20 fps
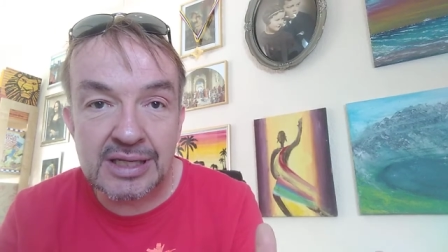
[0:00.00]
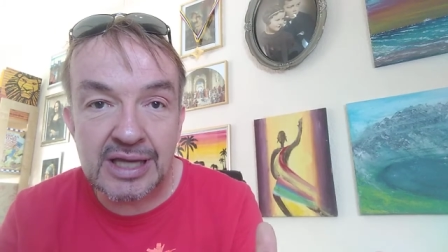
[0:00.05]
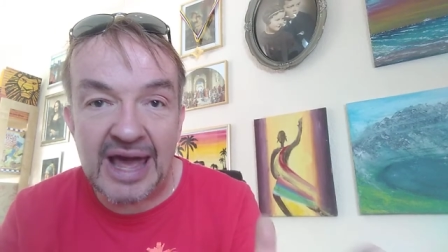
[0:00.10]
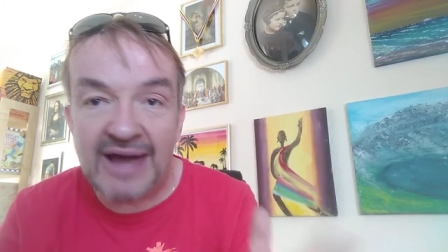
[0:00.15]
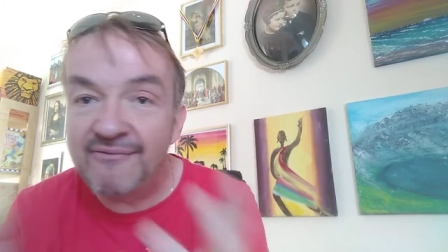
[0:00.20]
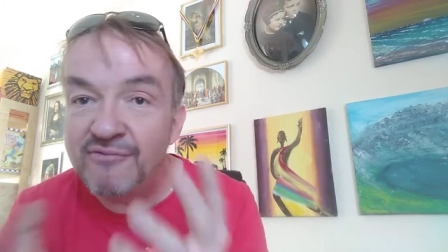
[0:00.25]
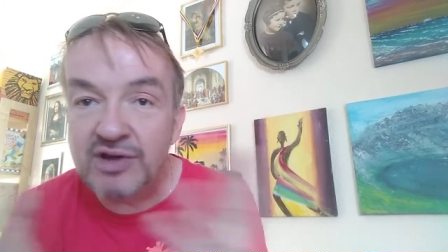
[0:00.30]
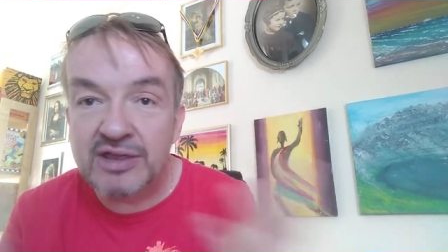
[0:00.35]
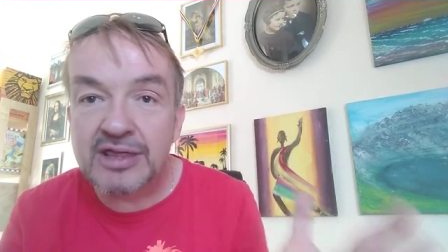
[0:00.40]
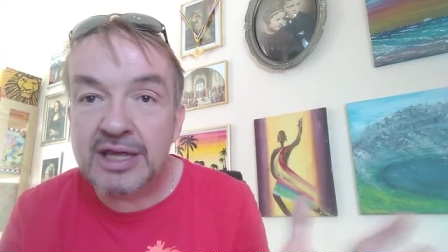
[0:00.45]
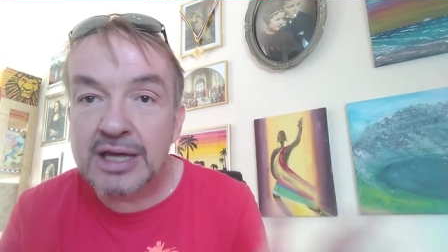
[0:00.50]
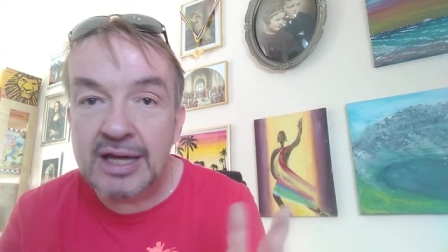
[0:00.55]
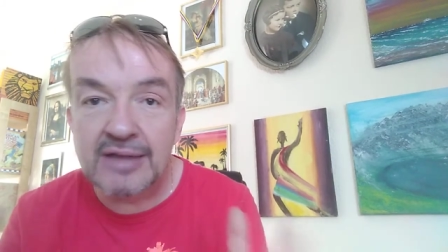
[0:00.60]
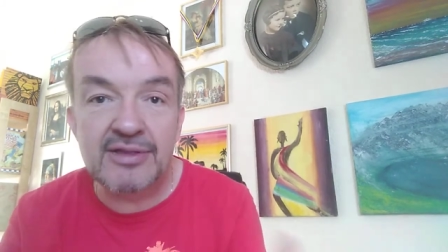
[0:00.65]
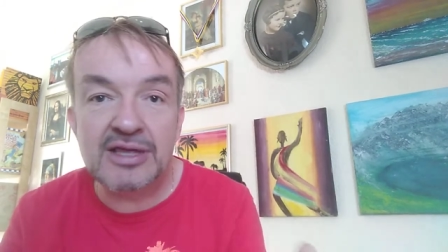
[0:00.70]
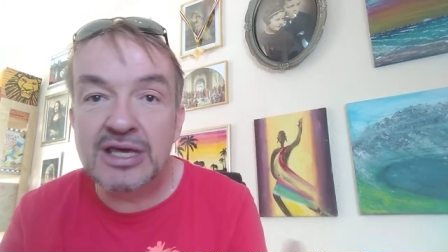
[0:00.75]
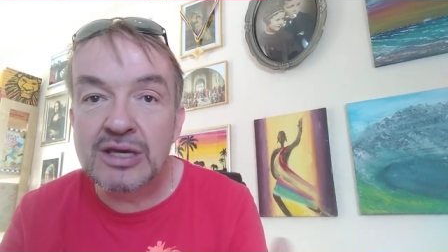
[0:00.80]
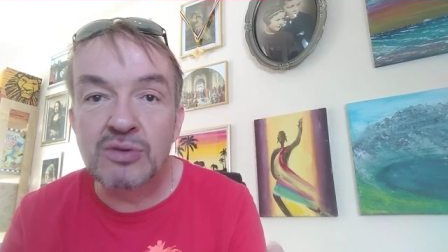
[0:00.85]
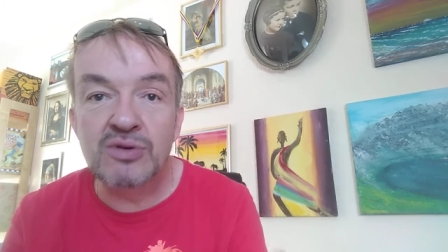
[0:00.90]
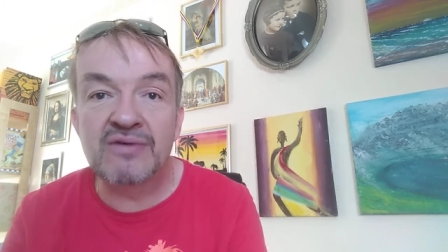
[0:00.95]
Everything in
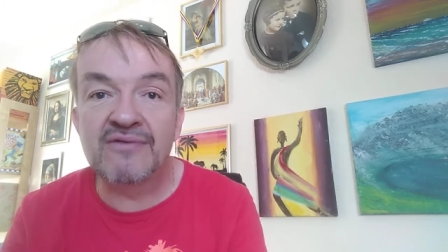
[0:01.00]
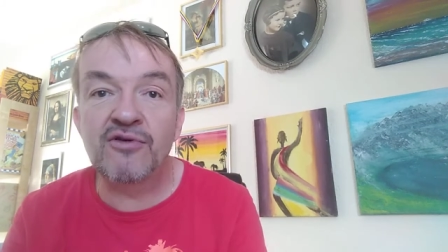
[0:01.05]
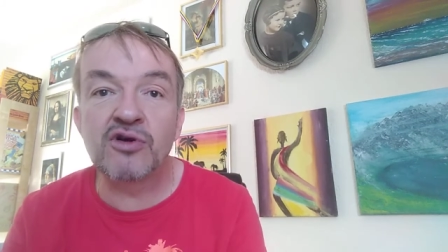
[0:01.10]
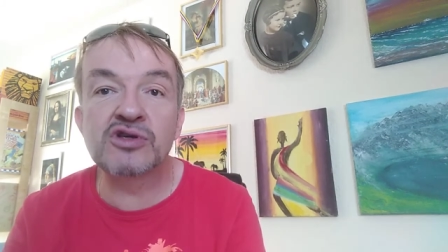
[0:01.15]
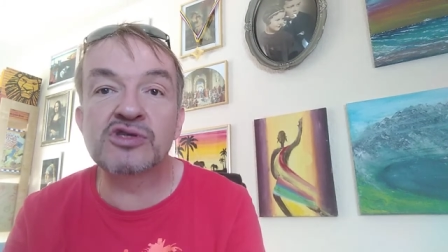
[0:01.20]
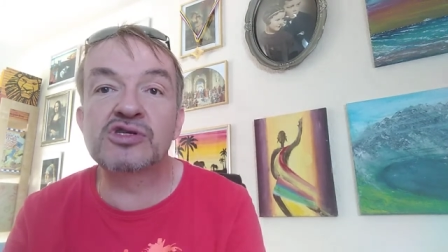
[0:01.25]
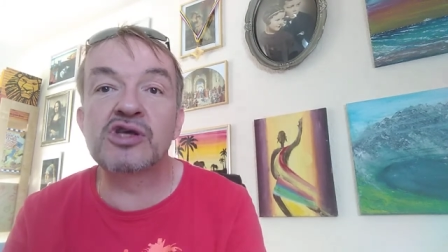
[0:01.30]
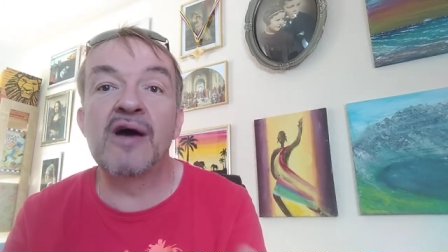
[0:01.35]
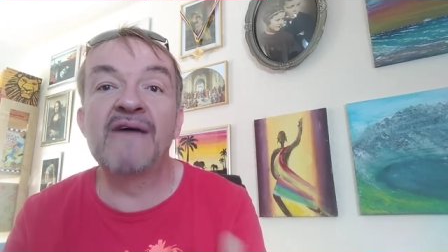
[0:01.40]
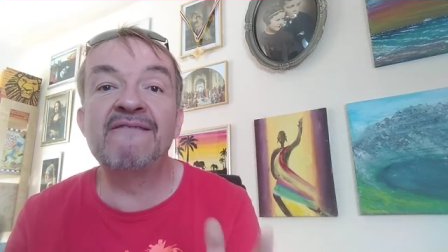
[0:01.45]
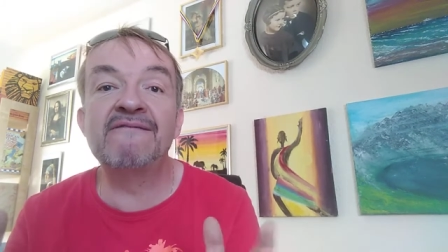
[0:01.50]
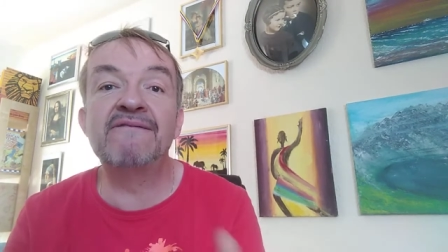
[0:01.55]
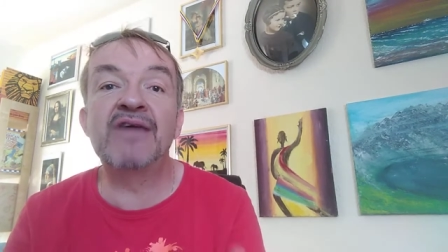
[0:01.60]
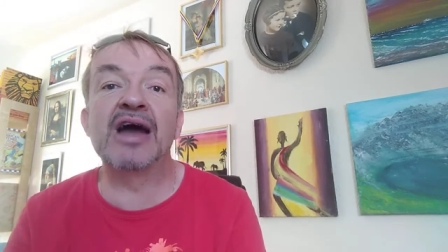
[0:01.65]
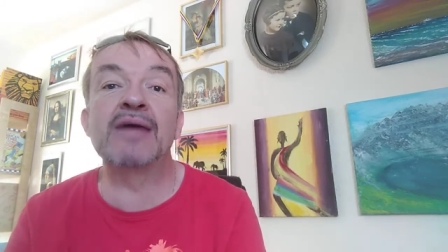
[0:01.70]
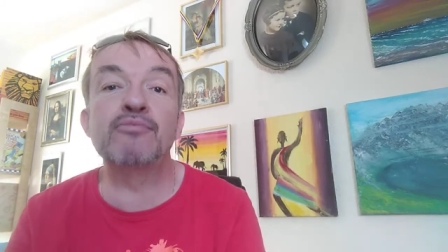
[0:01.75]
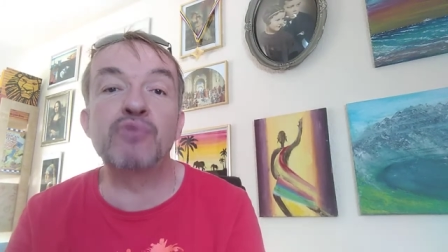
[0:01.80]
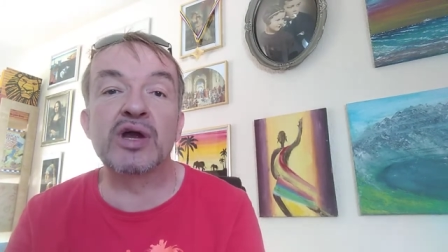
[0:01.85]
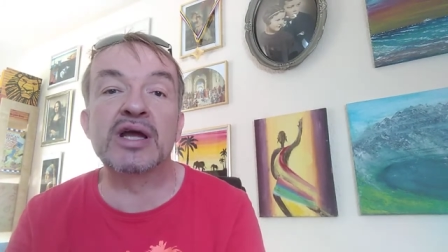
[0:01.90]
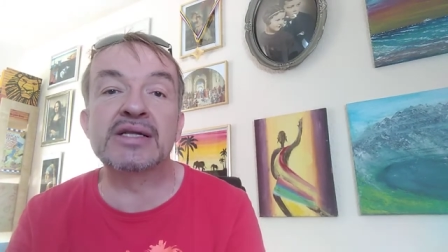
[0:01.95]
the universe
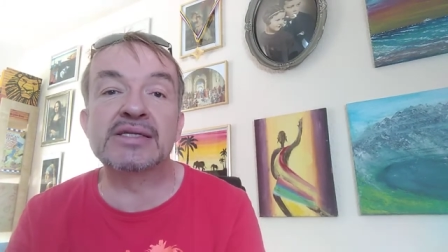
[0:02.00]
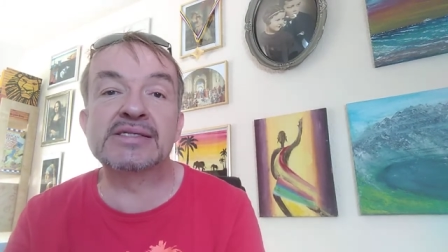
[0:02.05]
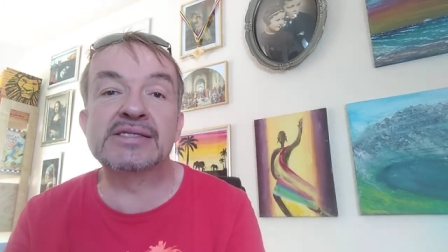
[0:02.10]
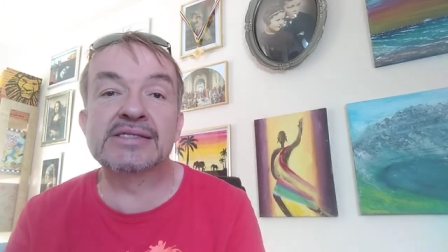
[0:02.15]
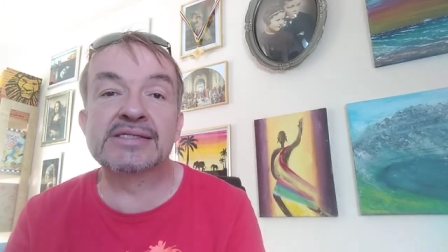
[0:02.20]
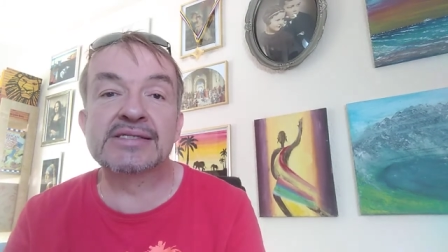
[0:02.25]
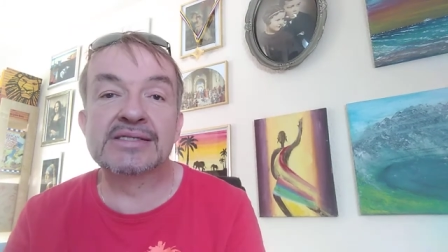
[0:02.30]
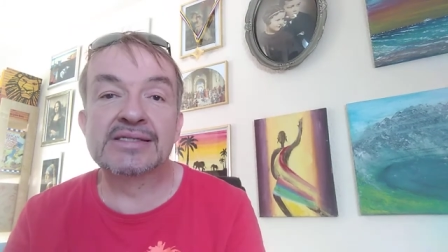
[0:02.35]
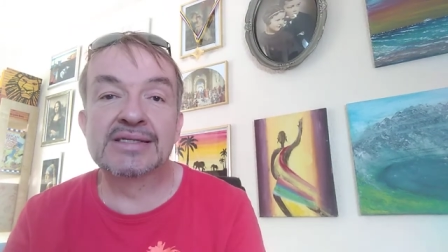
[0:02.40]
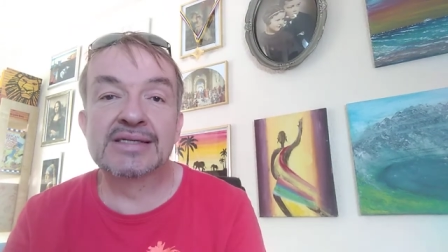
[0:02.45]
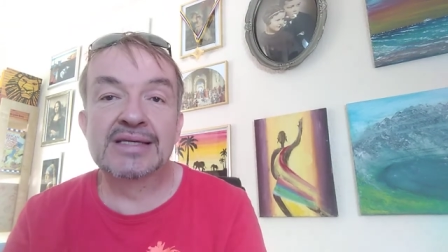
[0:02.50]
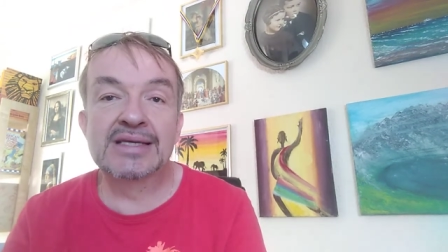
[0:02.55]
vibrates.